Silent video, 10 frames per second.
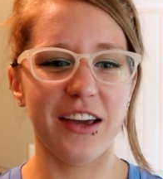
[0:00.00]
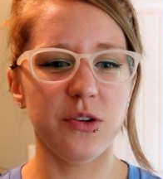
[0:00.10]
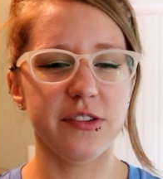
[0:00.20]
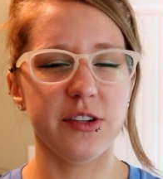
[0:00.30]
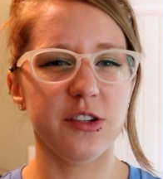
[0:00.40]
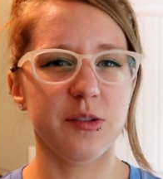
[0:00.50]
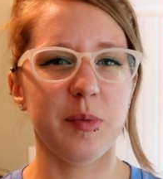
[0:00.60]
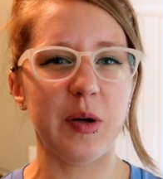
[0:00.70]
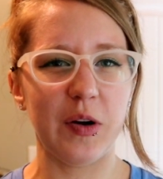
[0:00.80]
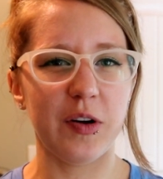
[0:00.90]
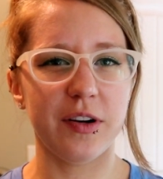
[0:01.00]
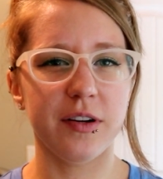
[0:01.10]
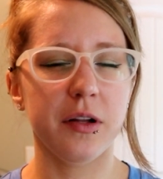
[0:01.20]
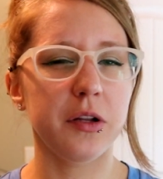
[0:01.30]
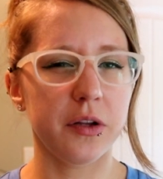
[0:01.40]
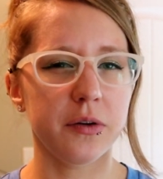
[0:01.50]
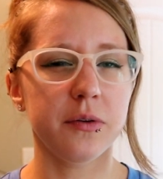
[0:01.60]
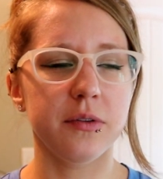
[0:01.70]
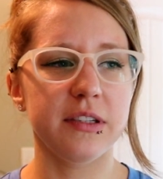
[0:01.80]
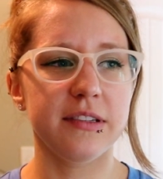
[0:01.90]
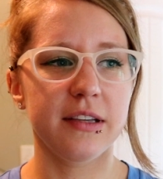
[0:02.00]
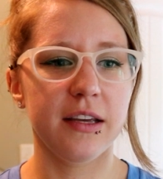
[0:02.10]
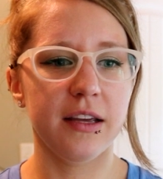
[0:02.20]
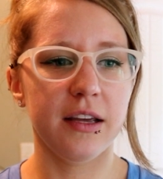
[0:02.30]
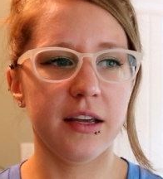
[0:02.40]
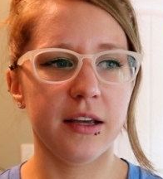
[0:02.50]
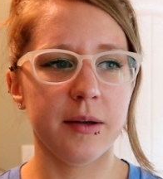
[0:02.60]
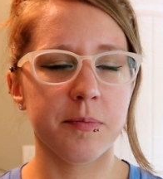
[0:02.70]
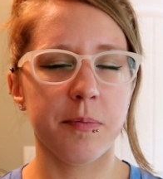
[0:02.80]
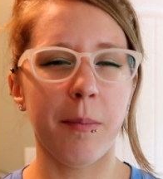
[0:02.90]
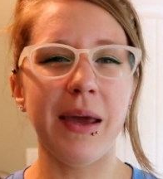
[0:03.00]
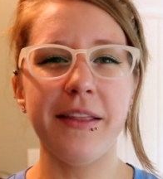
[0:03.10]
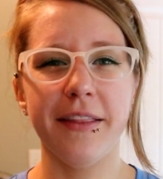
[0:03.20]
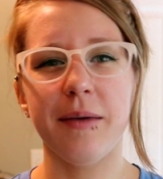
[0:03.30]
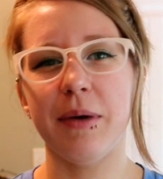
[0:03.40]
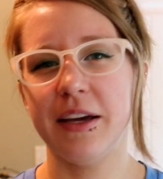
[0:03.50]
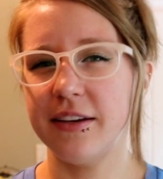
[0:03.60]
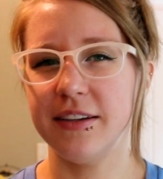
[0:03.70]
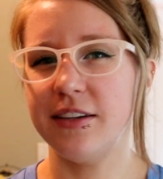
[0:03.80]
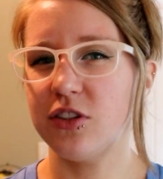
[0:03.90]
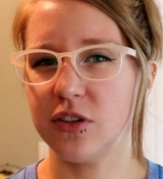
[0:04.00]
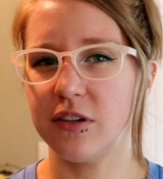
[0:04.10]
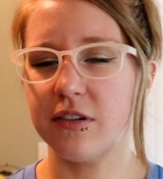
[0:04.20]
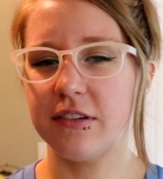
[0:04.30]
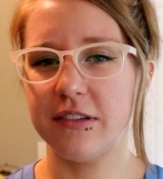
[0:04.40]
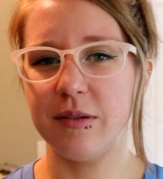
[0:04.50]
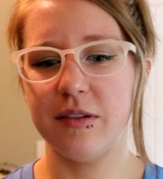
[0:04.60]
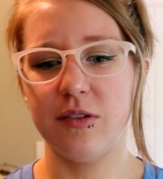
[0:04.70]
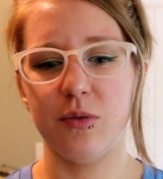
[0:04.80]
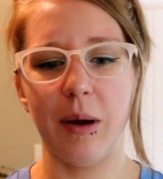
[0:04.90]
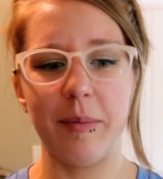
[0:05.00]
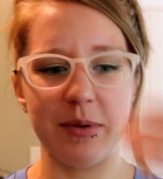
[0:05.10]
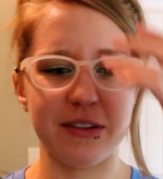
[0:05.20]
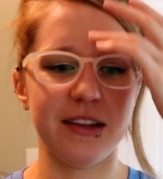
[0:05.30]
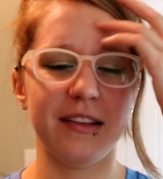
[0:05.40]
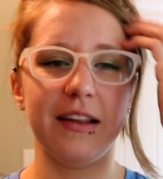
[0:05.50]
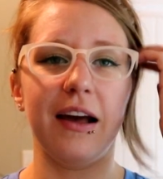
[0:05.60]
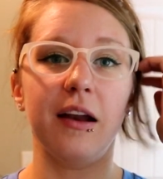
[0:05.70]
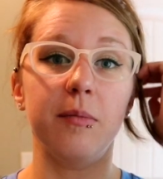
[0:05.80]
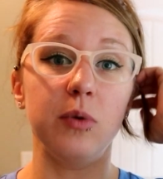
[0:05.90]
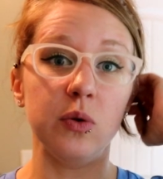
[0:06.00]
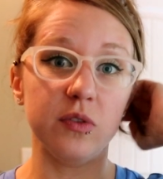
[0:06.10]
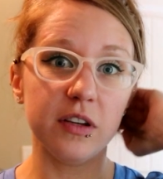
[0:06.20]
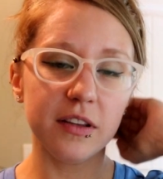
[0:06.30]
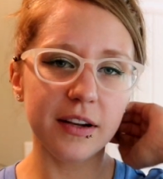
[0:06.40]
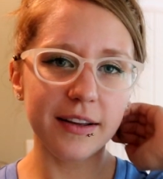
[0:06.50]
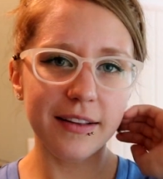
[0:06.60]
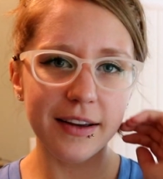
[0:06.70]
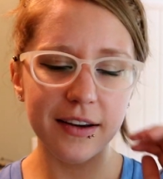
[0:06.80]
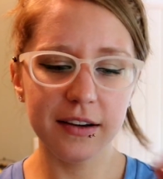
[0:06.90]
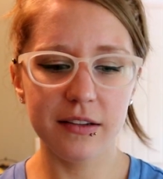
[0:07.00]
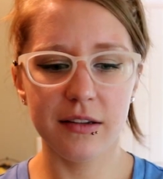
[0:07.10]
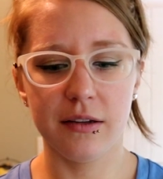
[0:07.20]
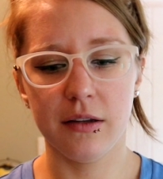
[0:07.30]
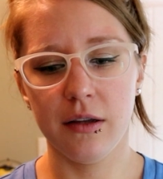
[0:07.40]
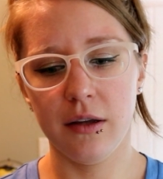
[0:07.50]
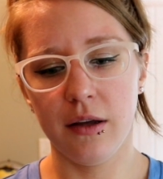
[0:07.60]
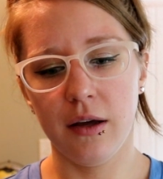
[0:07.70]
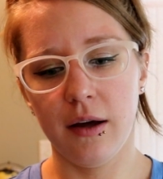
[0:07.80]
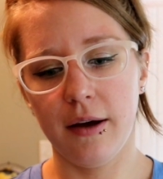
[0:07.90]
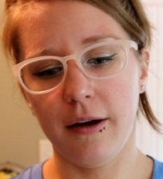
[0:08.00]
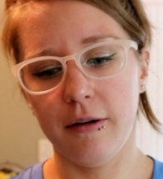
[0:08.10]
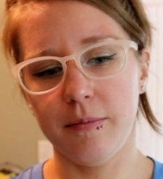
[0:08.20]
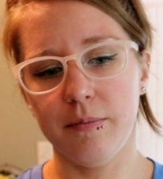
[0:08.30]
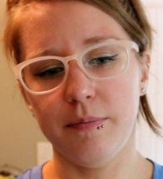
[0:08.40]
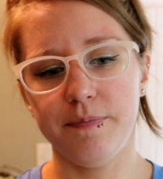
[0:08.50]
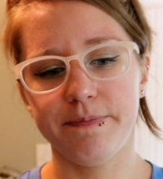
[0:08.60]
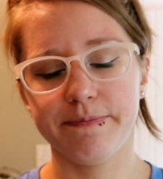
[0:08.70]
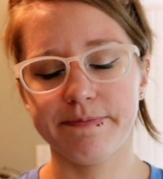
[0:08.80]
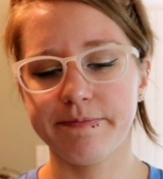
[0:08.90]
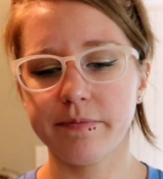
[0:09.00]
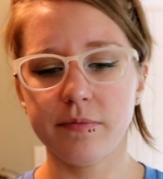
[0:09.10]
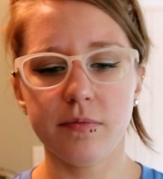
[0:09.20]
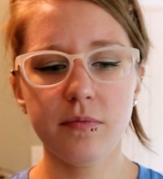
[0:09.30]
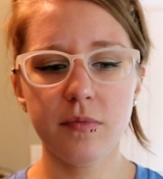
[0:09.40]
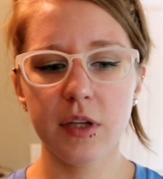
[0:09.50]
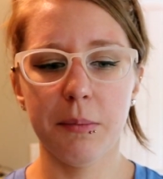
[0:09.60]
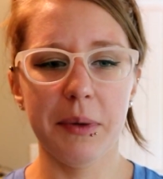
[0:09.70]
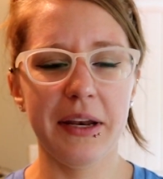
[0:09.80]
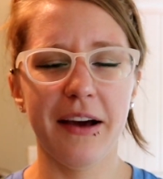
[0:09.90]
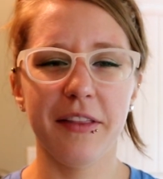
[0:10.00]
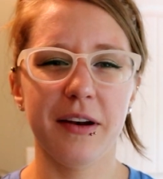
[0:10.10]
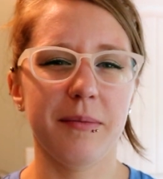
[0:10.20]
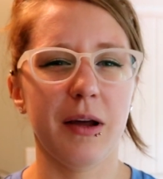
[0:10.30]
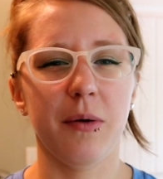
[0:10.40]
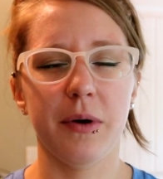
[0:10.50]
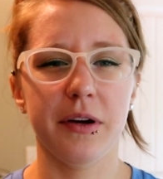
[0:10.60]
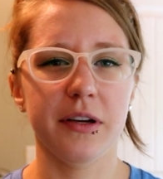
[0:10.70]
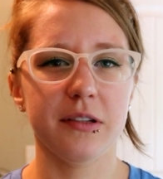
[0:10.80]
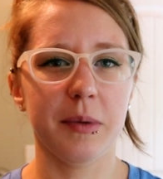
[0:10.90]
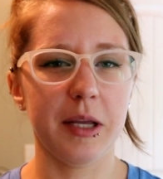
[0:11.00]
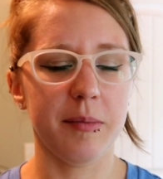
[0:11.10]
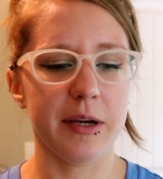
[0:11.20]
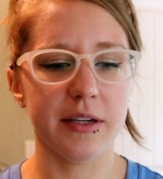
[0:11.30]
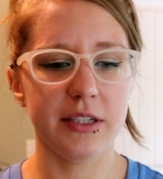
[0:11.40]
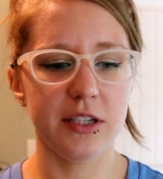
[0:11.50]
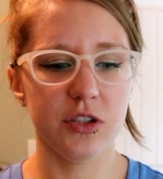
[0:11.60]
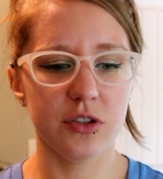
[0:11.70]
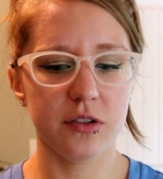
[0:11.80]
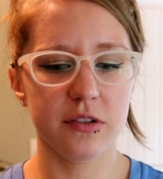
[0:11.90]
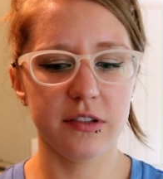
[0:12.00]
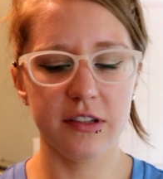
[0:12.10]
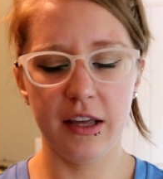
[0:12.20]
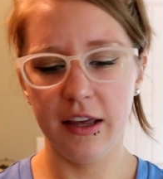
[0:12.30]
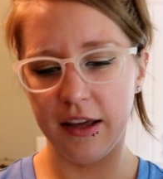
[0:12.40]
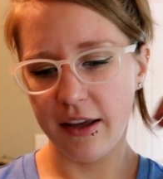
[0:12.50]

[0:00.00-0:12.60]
I used to just put on clothes, mainly band t-shirts, to represent the kind of music that I liked. But now that I'm not wearing as many band t-shirts,